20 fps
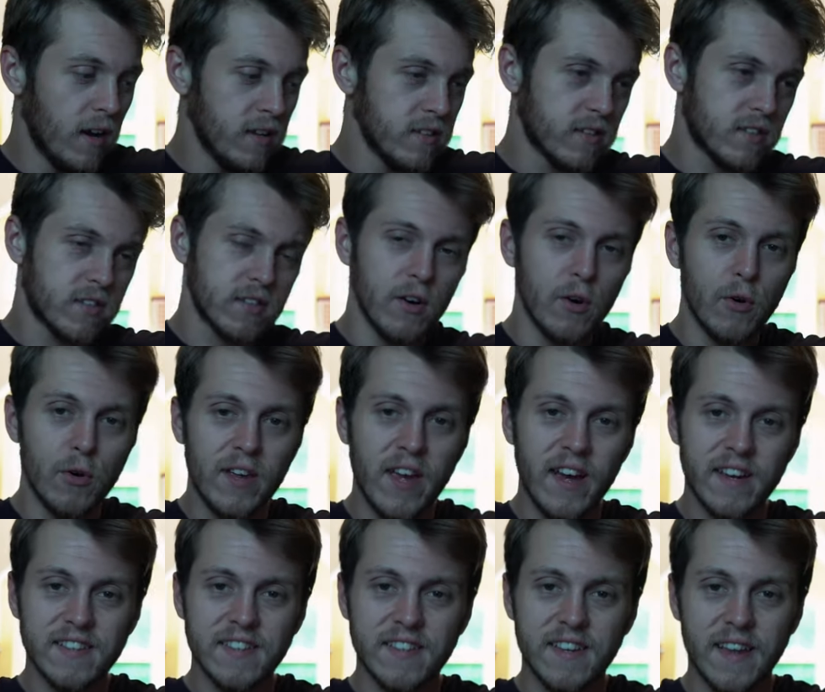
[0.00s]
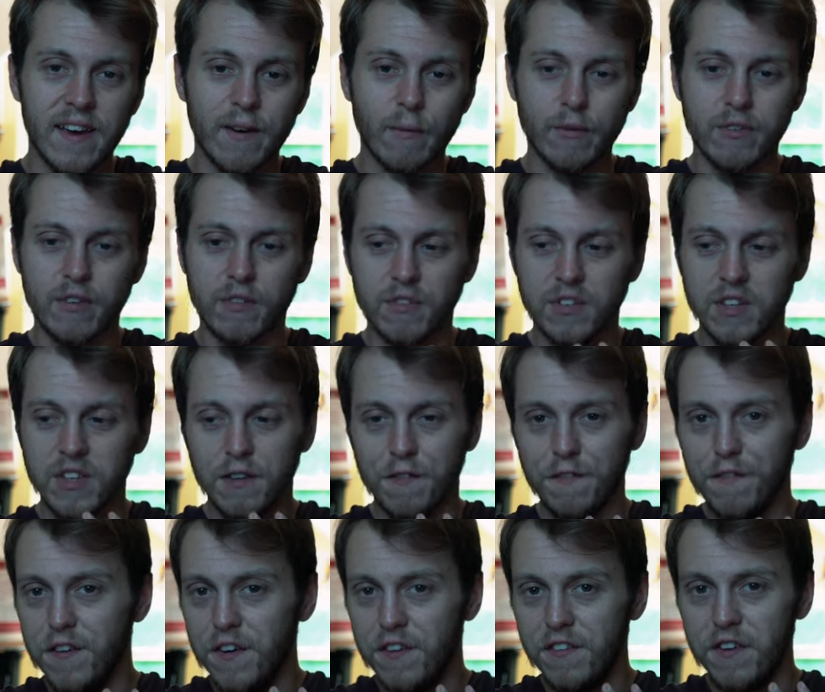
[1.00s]
So yesterday was obviously the
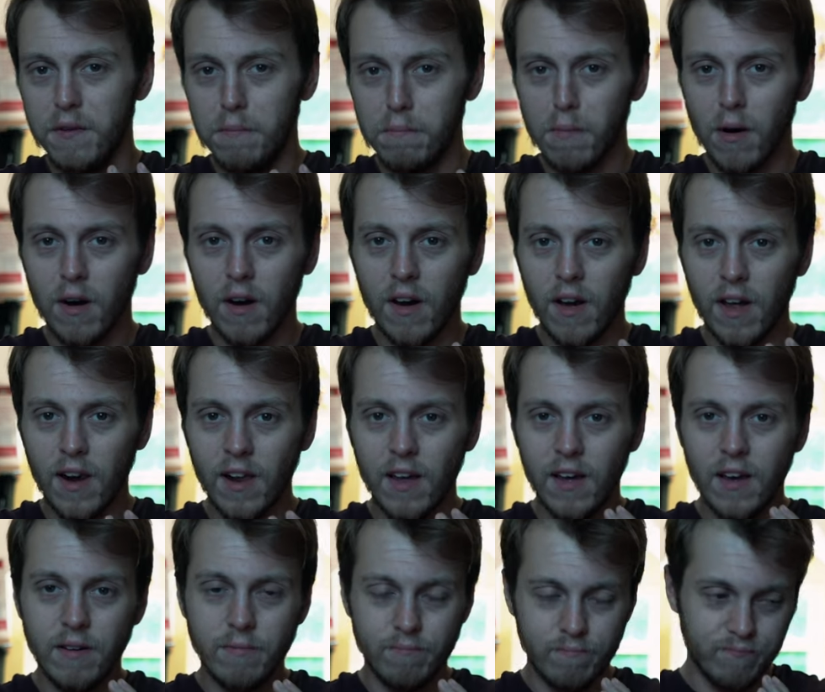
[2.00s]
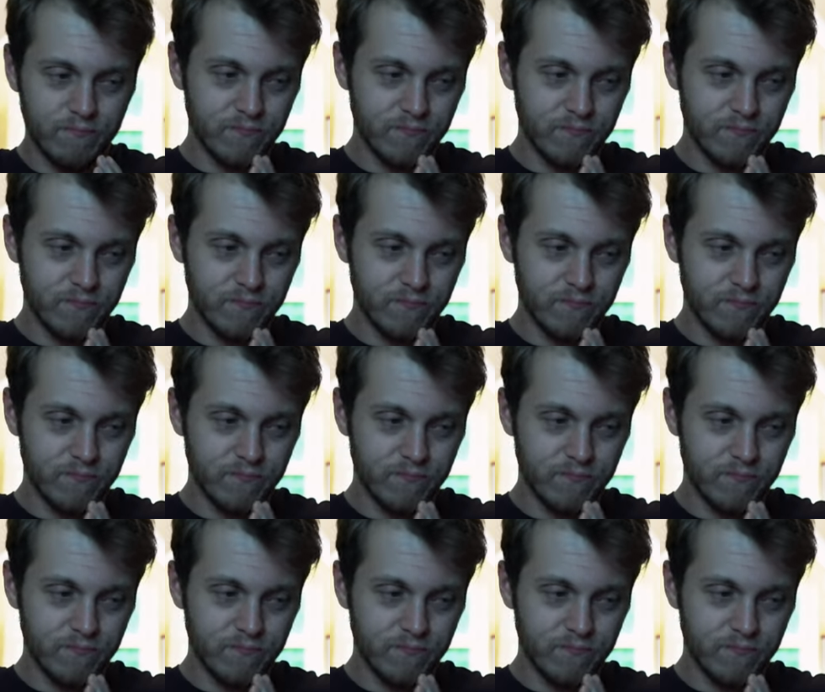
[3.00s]
50 miler,